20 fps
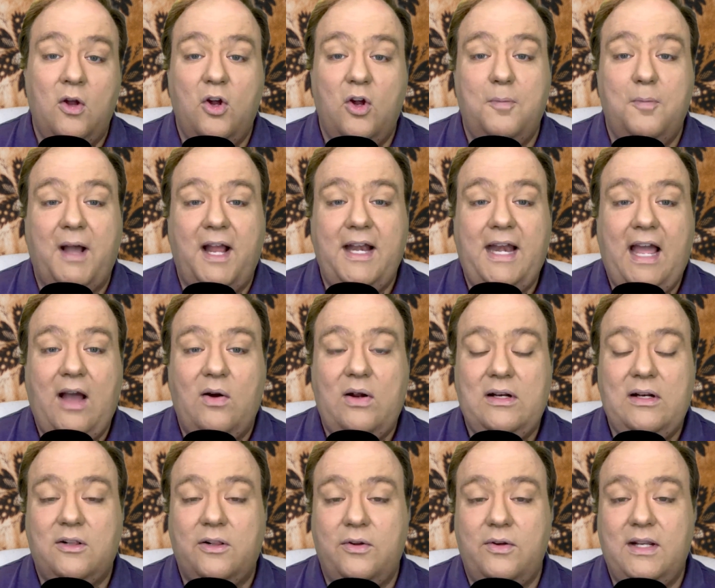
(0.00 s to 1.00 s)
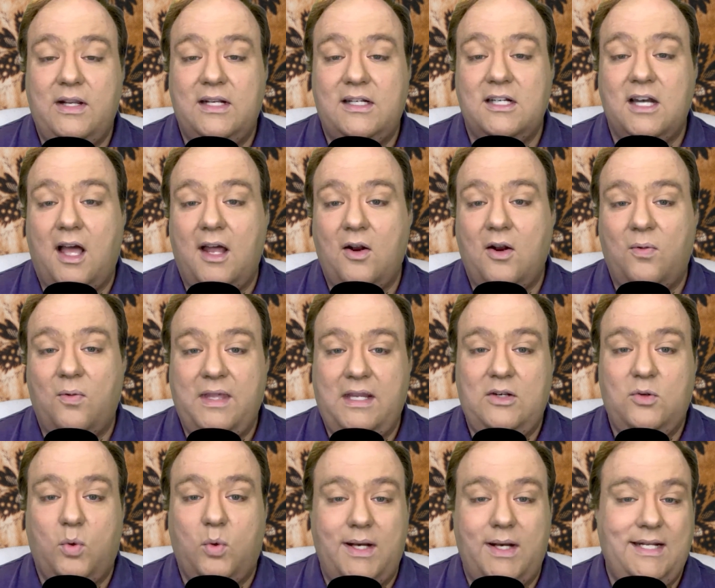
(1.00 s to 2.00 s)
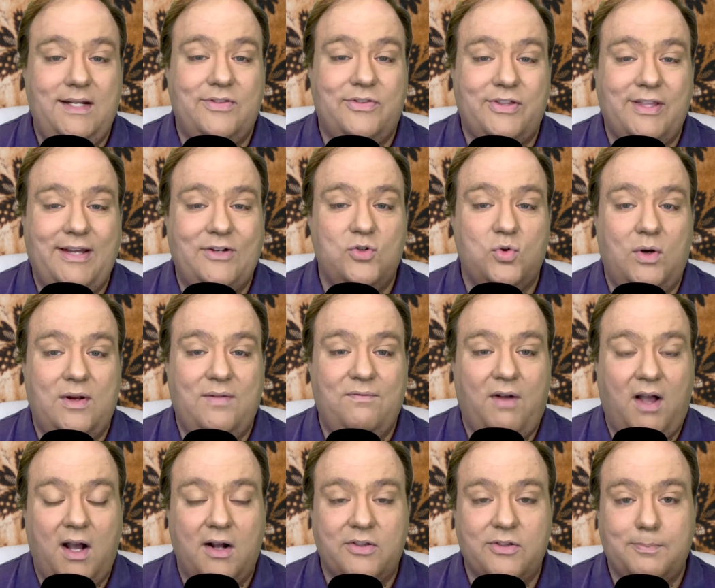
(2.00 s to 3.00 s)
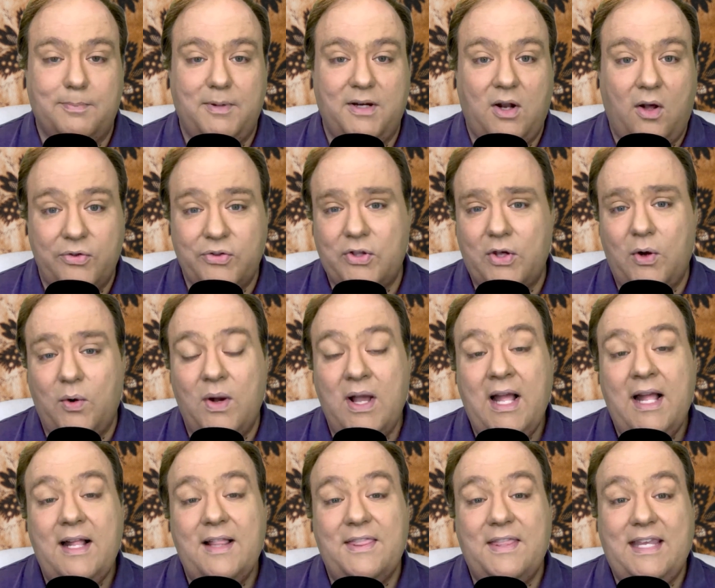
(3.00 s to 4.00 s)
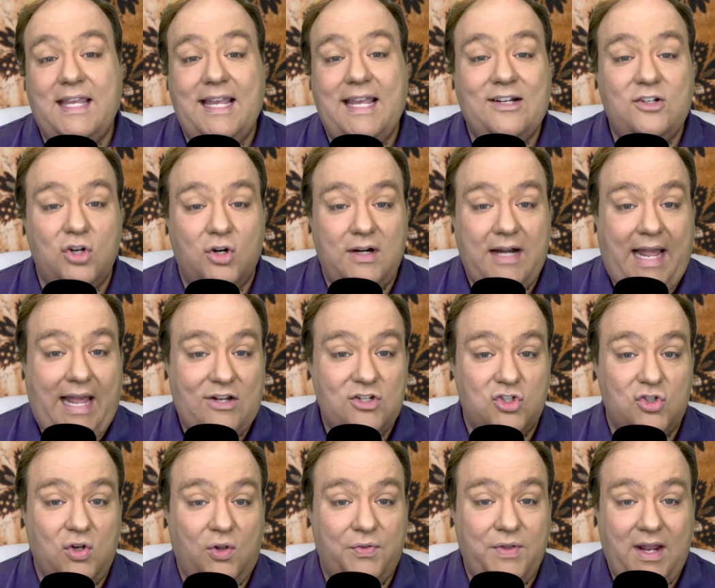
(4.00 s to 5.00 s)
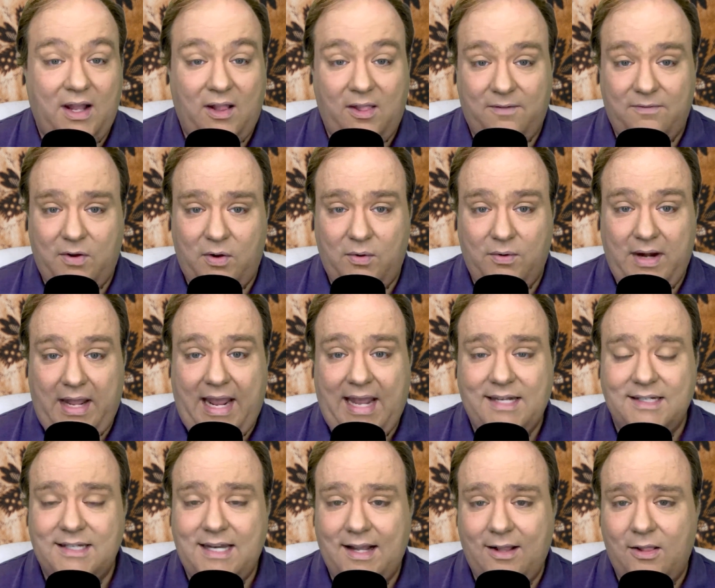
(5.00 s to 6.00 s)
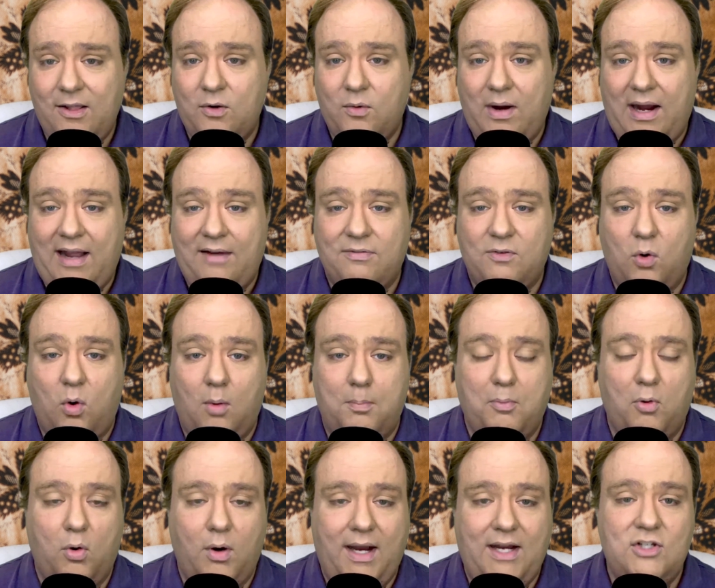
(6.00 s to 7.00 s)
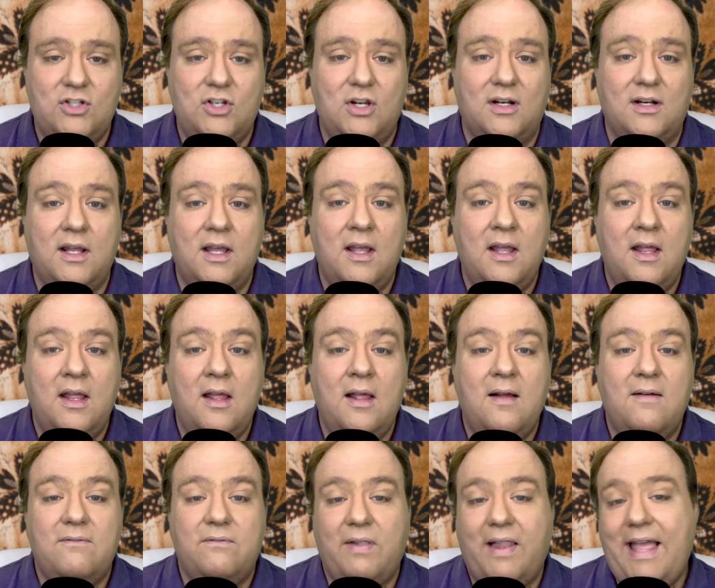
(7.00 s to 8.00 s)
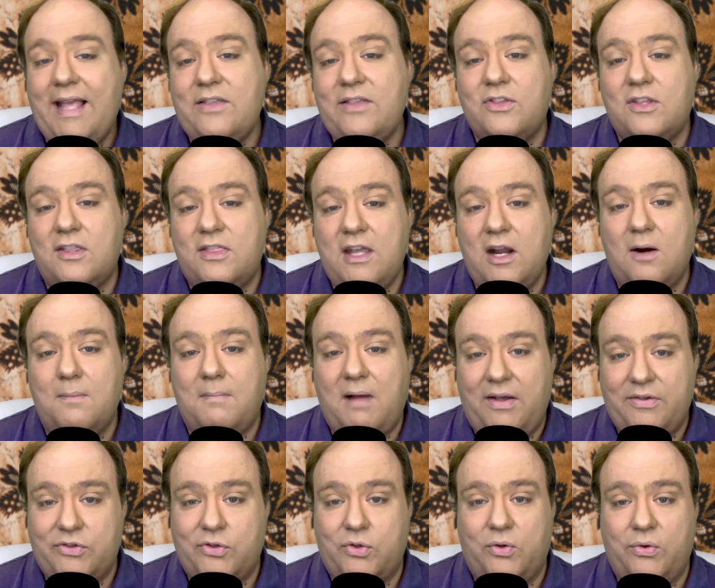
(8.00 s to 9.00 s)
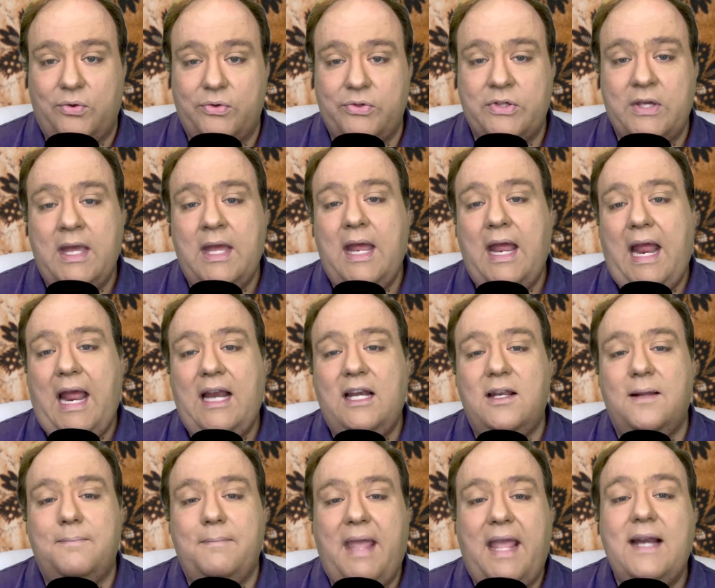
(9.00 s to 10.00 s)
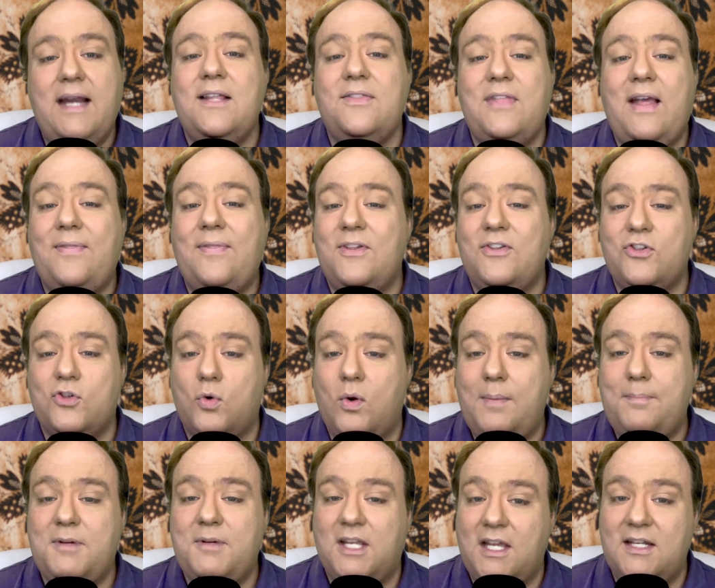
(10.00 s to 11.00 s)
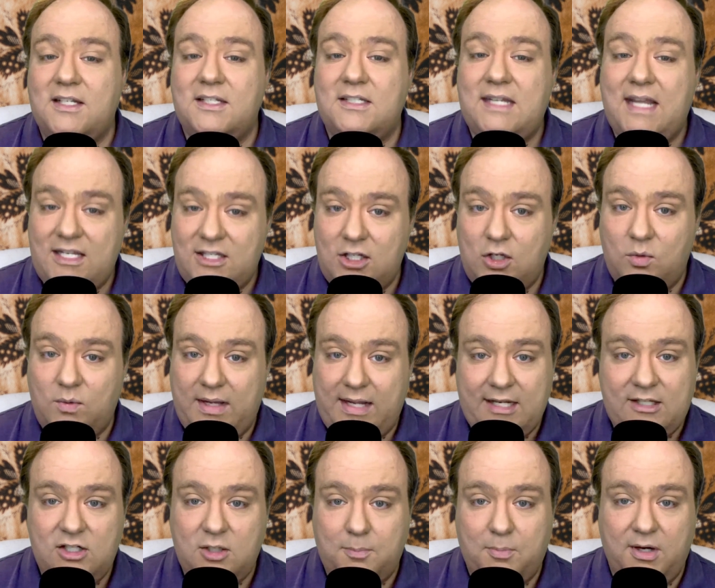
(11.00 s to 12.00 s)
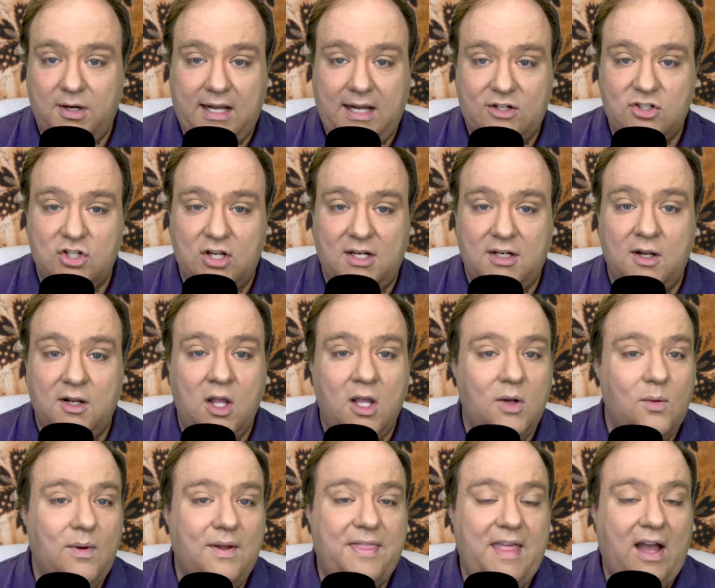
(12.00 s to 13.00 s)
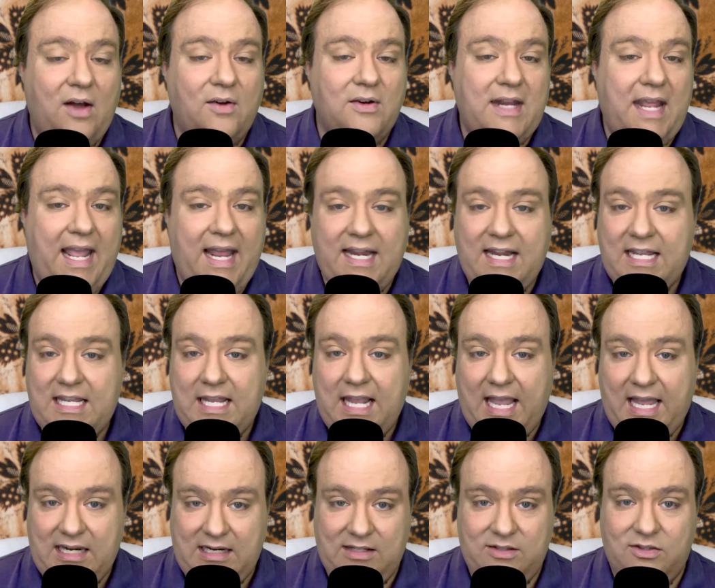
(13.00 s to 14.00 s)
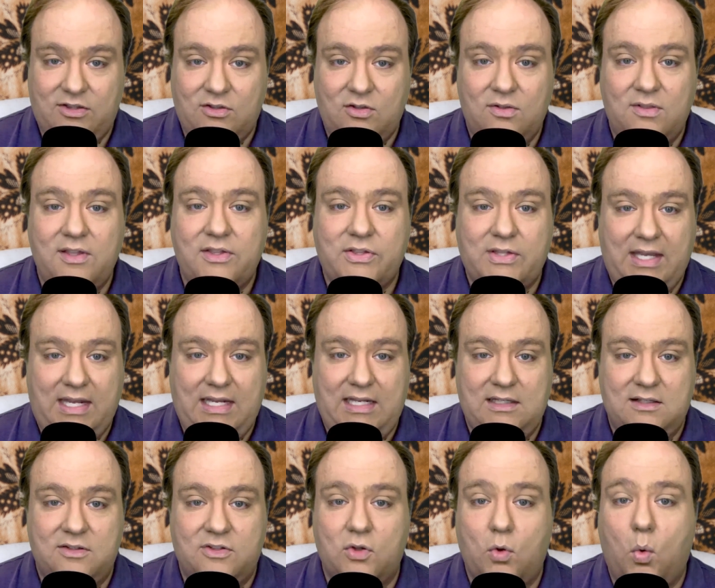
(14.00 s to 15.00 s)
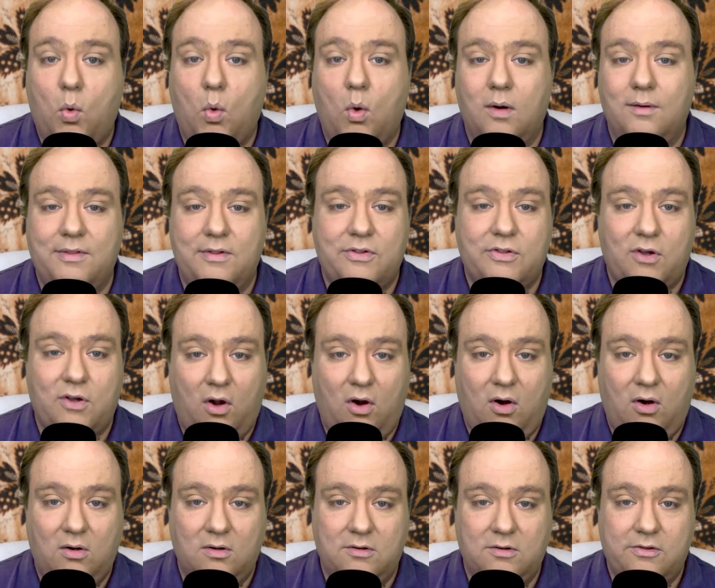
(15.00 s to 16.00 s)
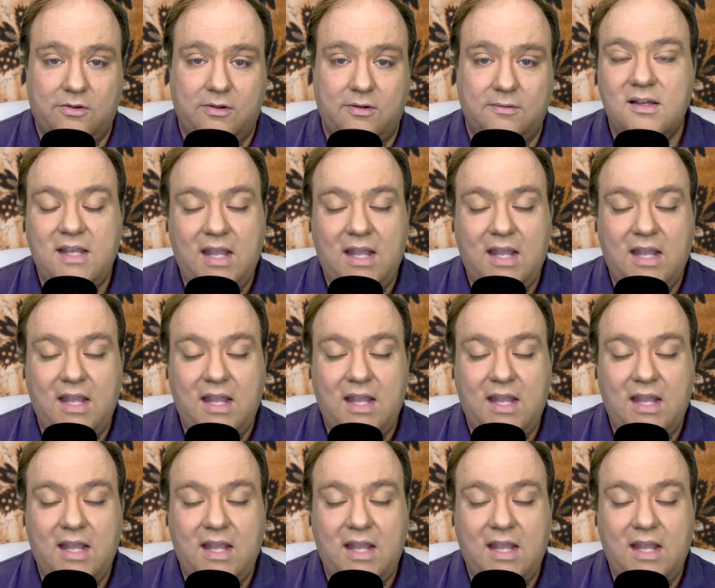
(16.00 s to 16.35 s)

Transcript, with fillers: who by now included not only 20th Century Fox but also the International Telephone and Telegraph Corporation, flexed their muscles and demanded that the script continue into production without any edits to the scenes or the songs.